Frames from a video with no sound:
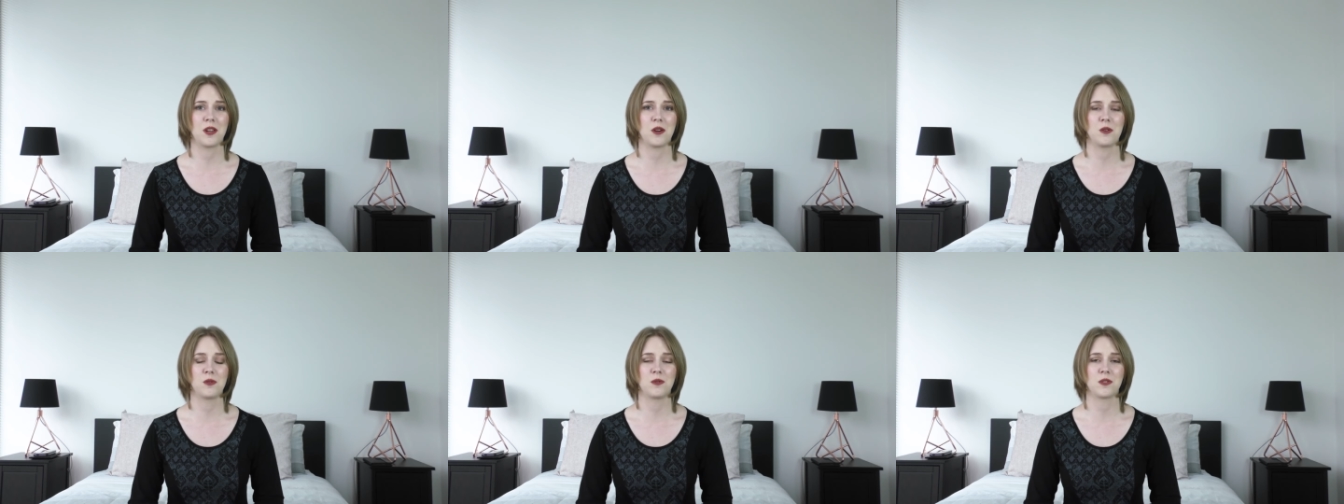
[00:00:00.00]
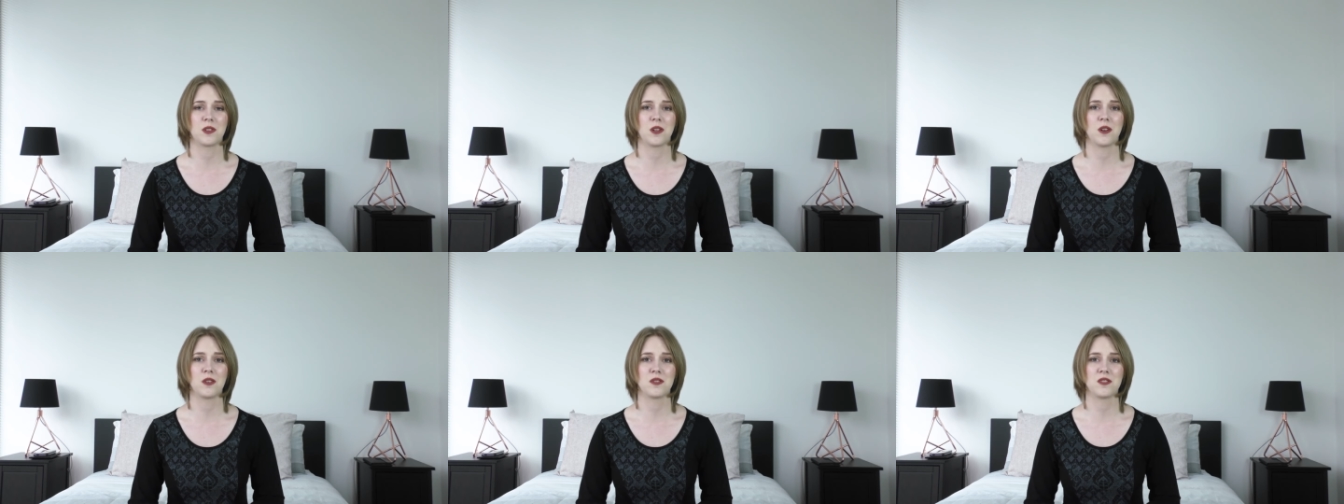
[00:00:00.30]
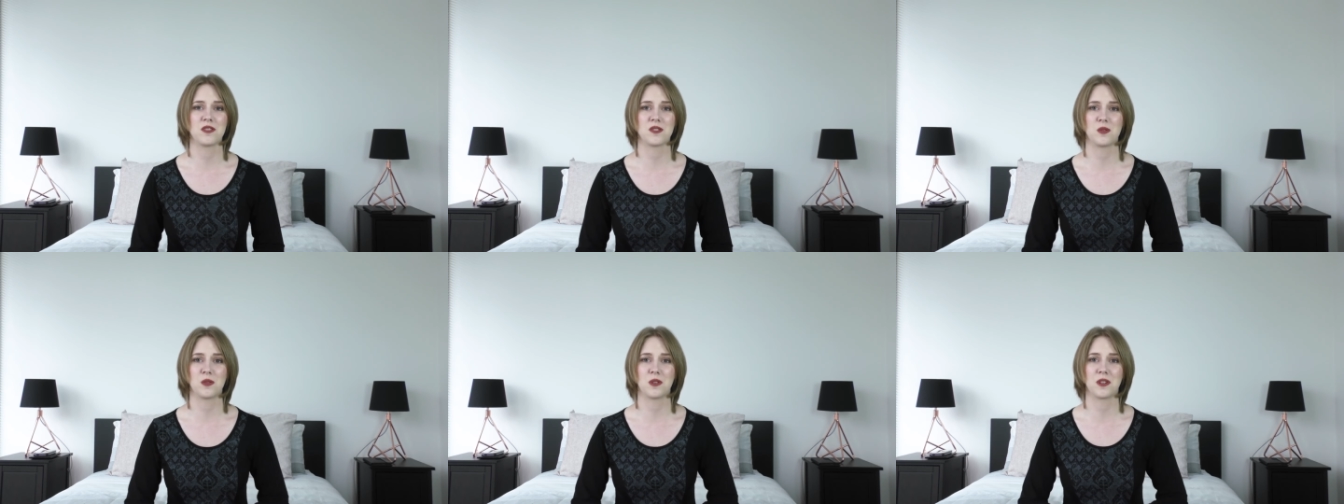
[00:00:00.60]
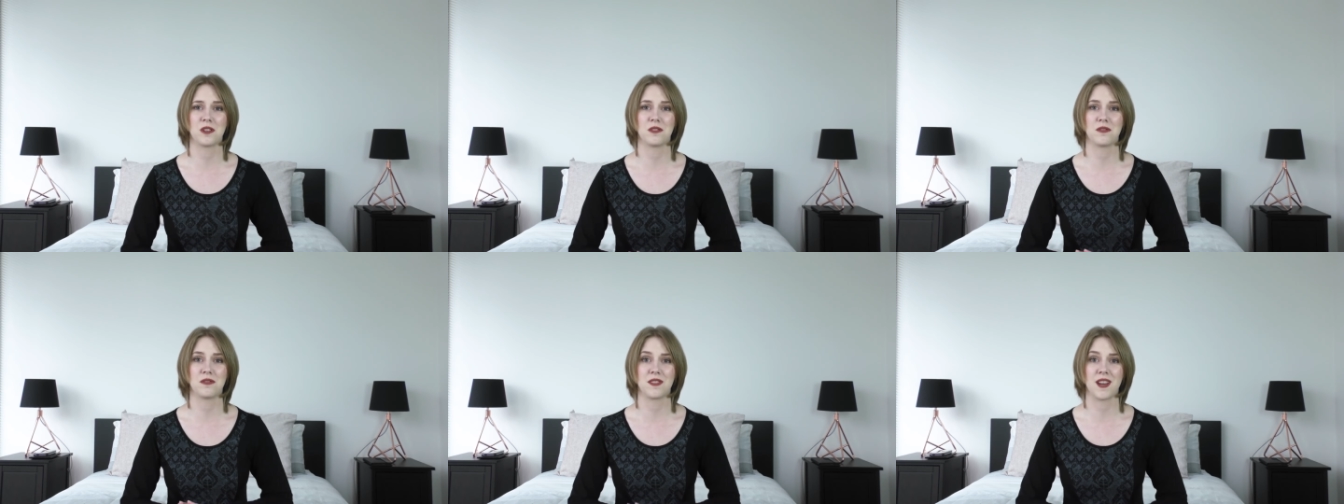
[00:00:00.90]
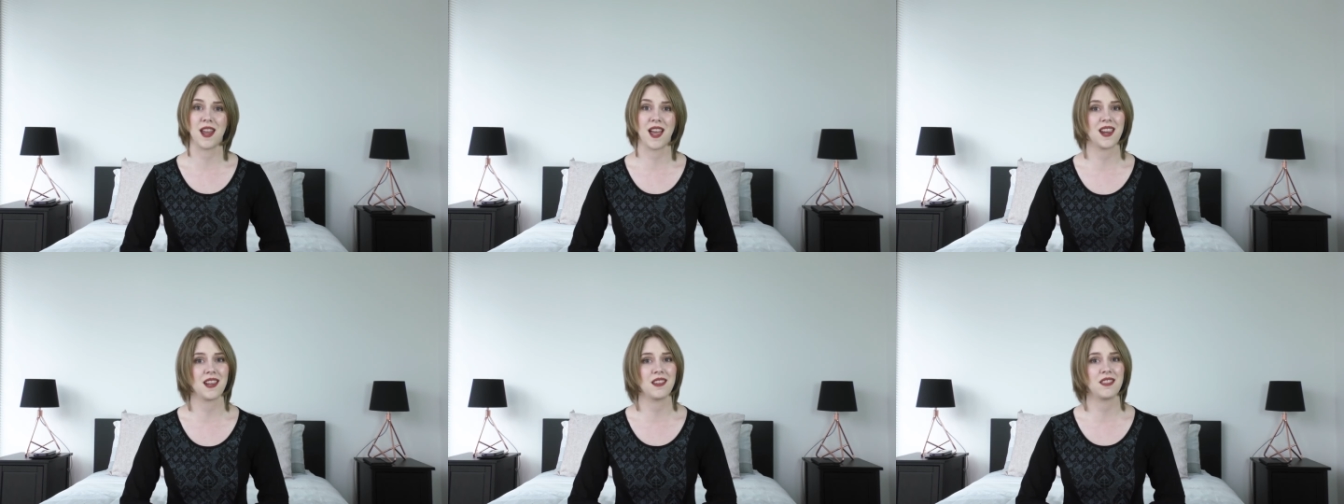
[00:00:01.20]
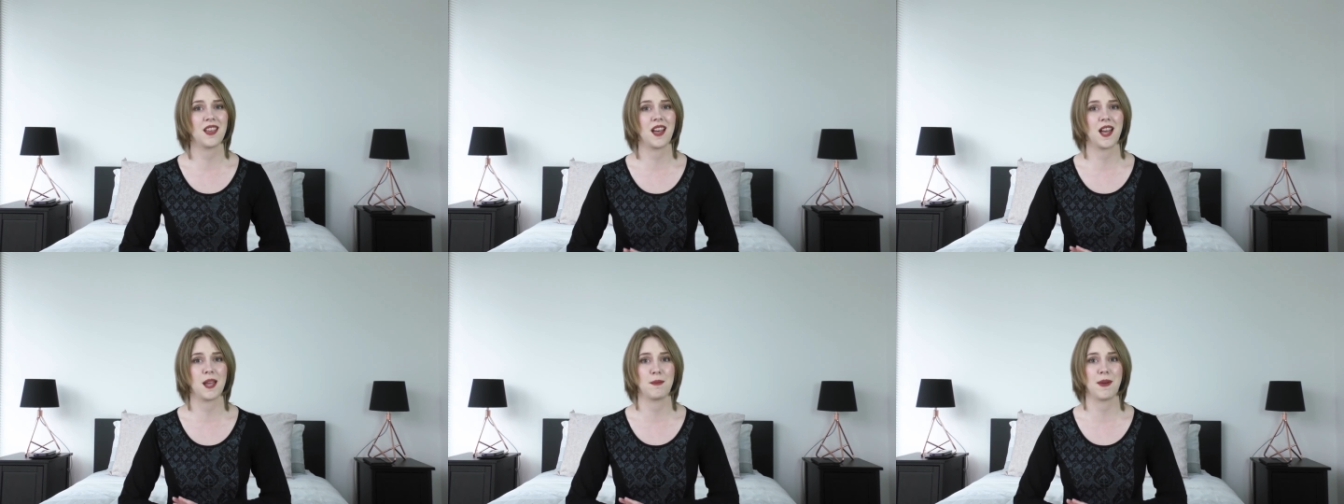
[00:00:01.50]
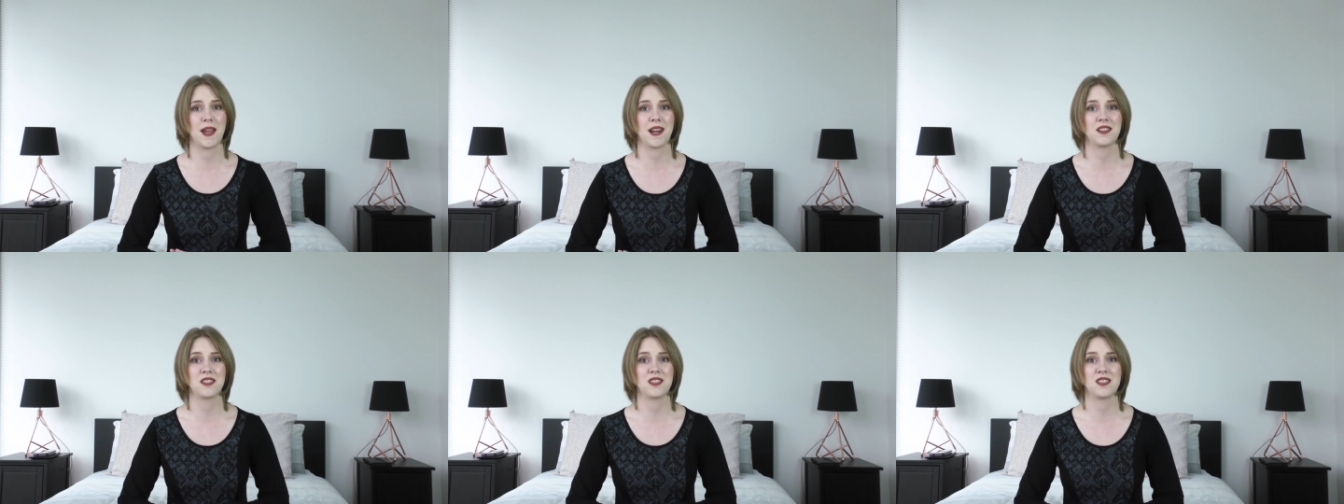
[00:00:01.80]
overall score of 9 that I
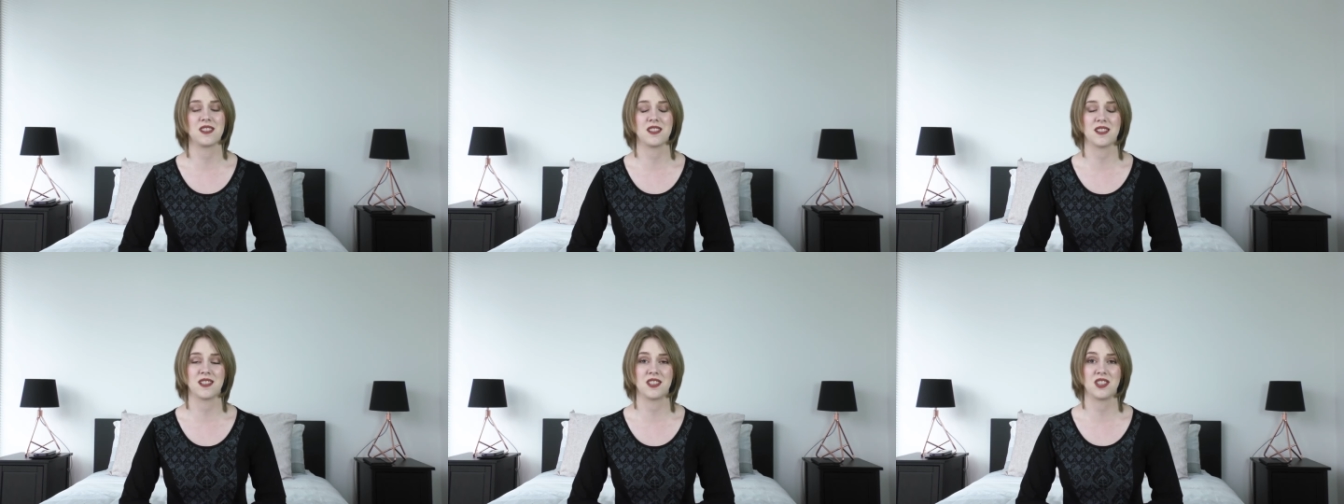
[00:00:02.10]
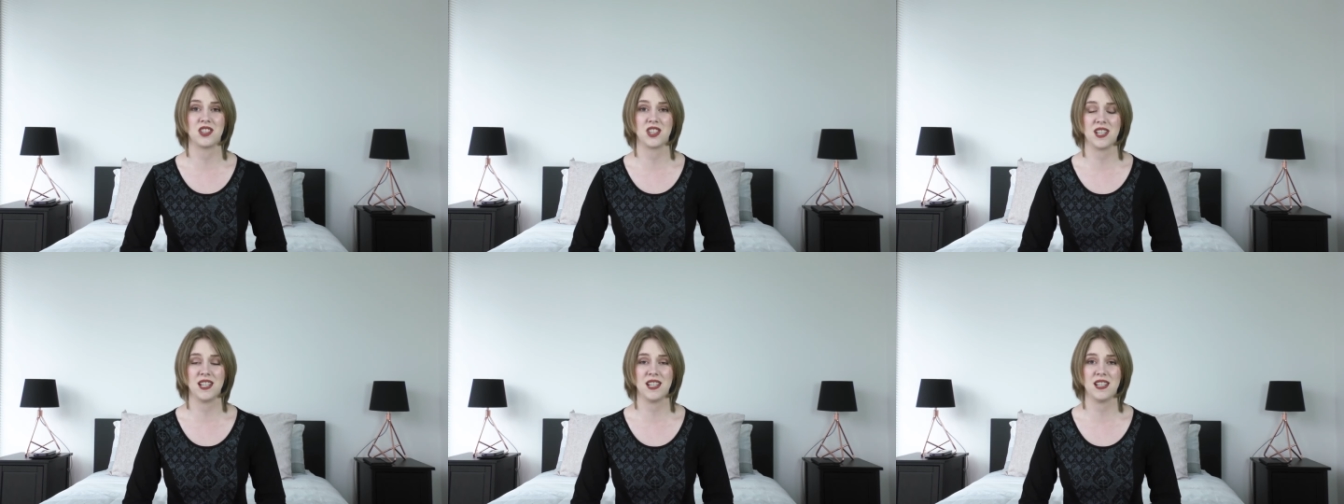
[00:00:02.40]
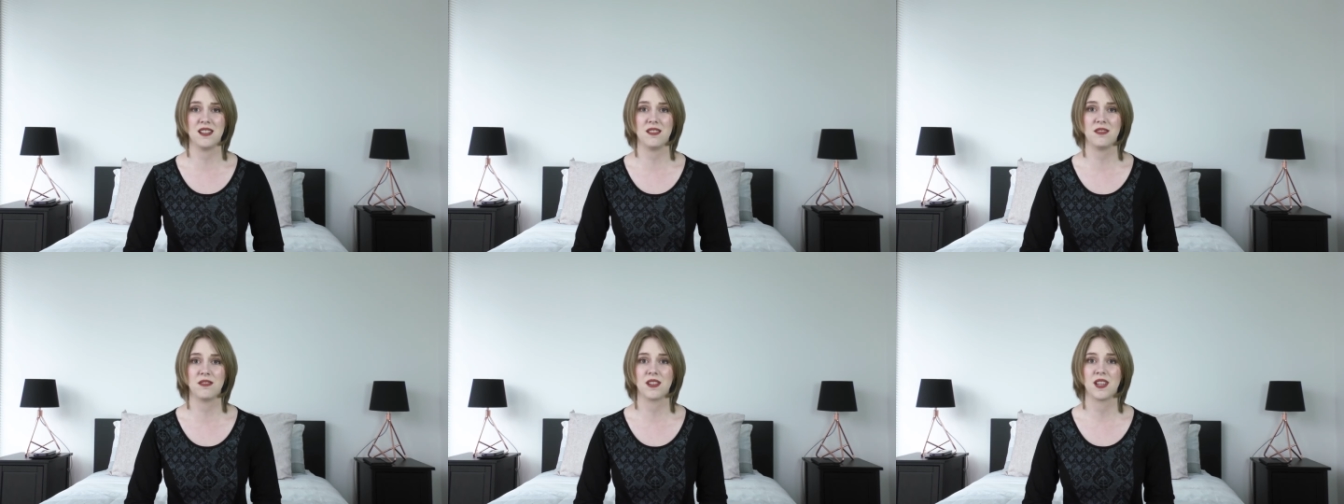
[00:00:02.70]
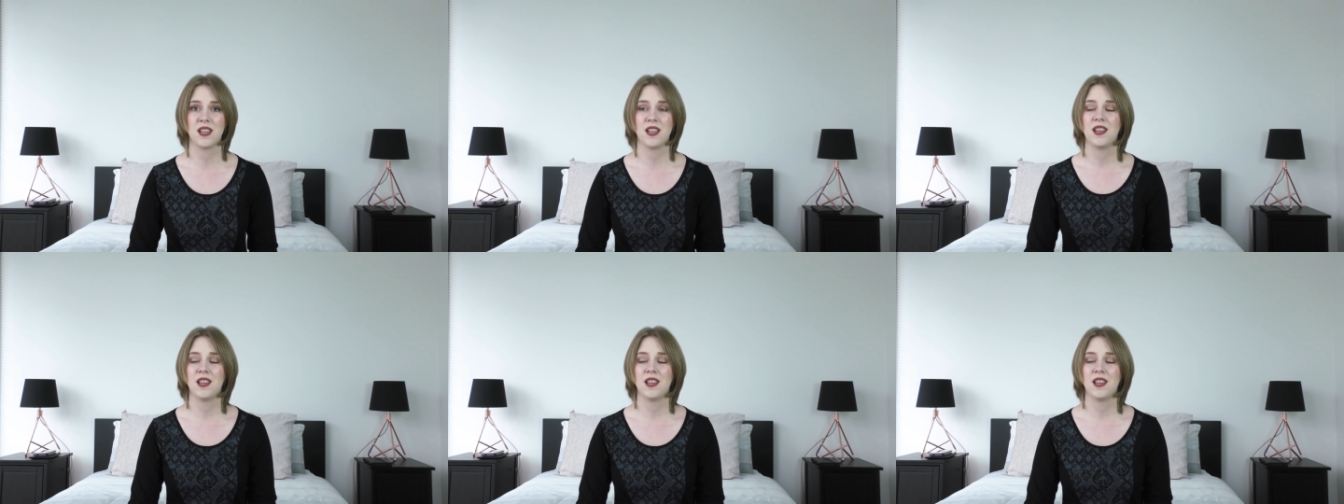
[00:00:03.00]
managed to achieve.